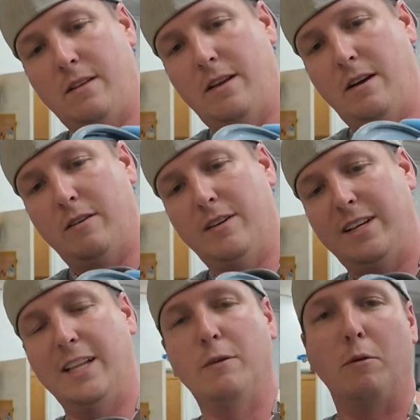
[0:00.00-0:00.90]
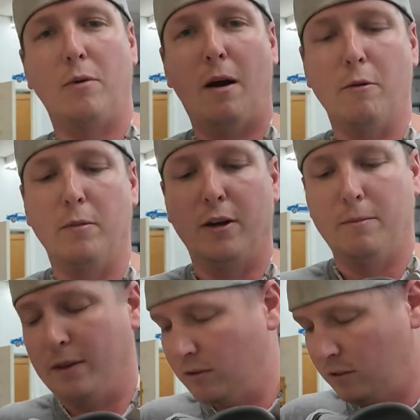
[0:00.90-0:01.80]
Now, they get a little bit of primer
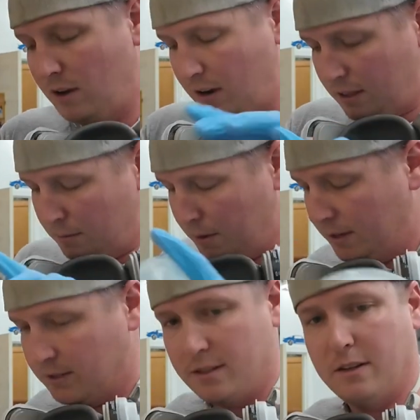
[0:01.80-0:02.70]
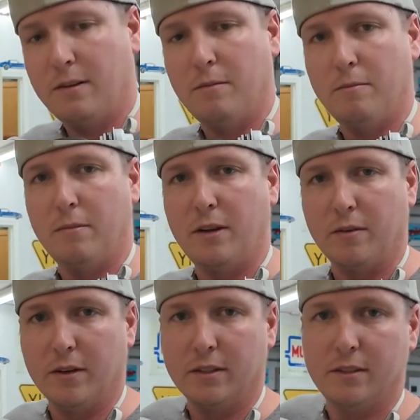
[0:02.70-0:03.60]
buildup. They don't lock the best.
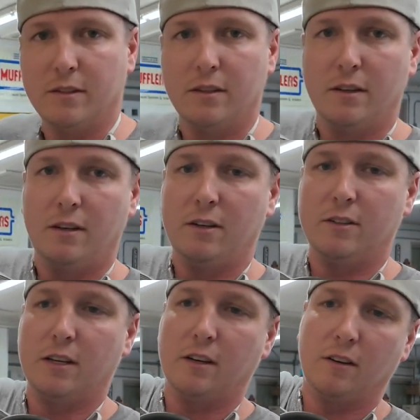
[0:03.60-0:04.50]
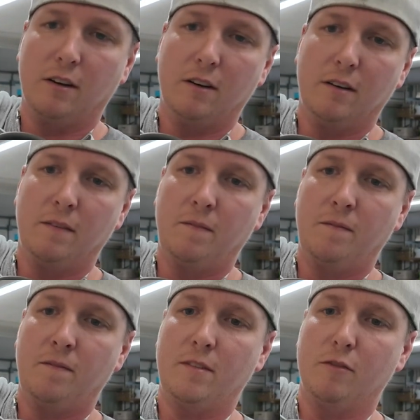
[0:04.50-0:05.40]
Anyways, you take your gun,
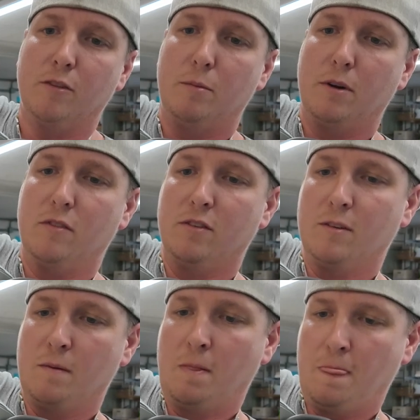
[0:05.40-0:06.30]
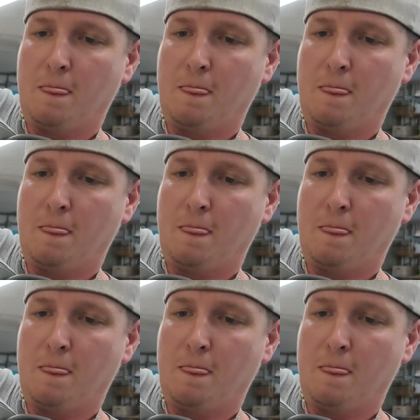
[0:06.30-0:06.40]
you flip it over,